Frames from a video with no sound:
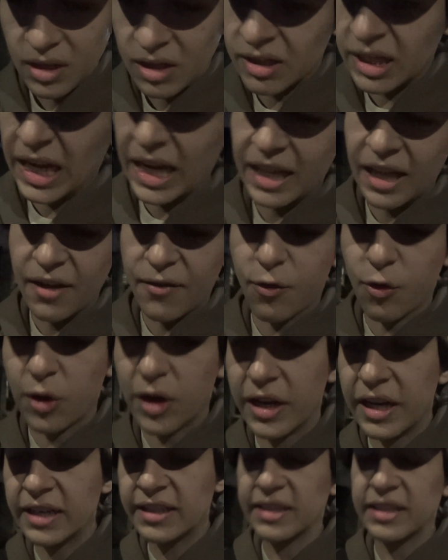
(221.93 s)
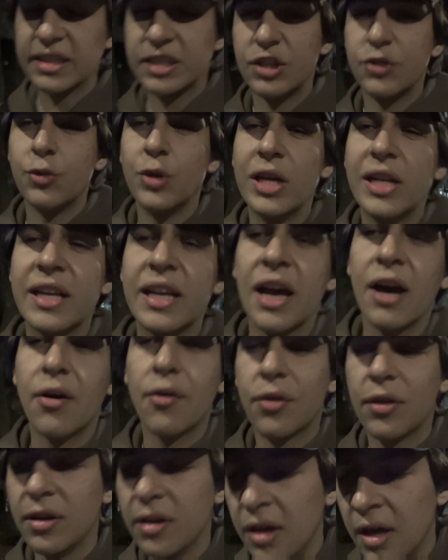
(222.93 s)
Look at life for what it is, continue eating
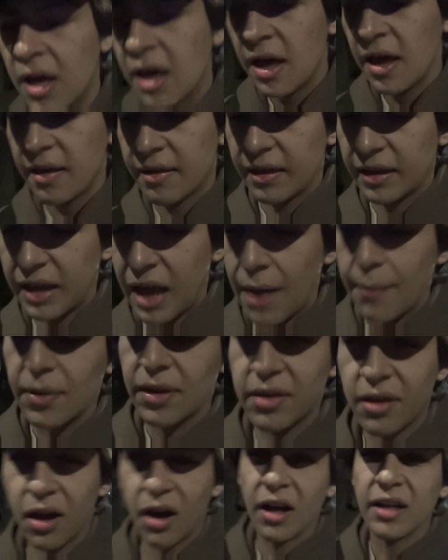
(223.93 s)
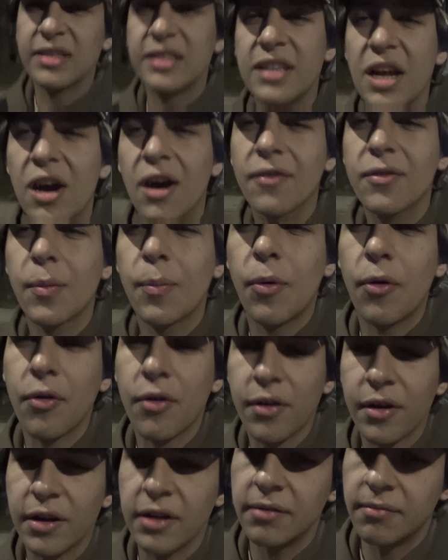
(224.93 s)
healthy, think happy thoughts, stay off the
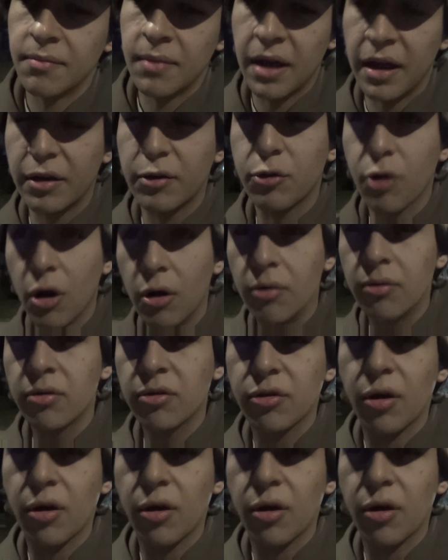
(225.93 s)
porn, and, and grow.